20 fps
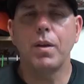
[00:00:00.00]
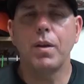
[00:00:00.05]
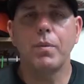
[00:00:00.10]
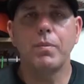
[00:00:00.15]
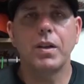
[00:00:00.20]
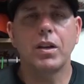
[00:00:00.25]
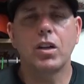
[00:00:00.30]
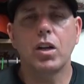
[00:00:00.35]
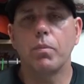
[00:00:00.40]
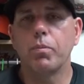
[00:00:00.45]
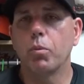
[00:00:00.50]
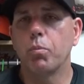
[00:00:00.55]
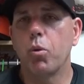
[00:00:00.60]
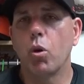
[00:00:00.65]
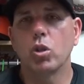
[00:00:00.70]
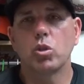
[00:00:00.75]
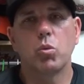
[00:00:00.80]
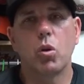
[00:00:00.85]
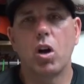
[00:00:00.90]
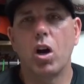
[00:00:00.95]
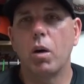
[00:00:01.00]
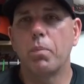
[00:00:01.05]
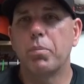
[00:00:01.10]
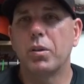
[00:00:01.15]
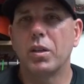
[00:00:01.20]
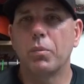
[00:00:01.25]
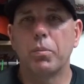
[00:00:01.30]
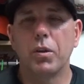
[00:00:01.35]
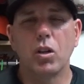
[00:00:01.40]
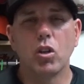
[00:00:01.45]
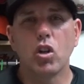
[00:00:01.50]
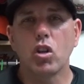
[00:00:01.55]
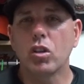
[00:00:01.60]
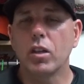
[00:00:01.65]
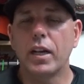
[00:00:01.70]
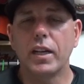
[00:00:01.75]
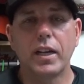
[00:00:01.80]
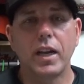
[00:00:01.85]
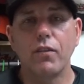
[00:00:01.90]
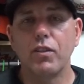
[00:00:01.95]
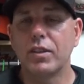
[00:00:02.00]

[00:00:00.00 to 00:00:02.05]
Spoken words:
Maybe a couple balls were up, but it looked like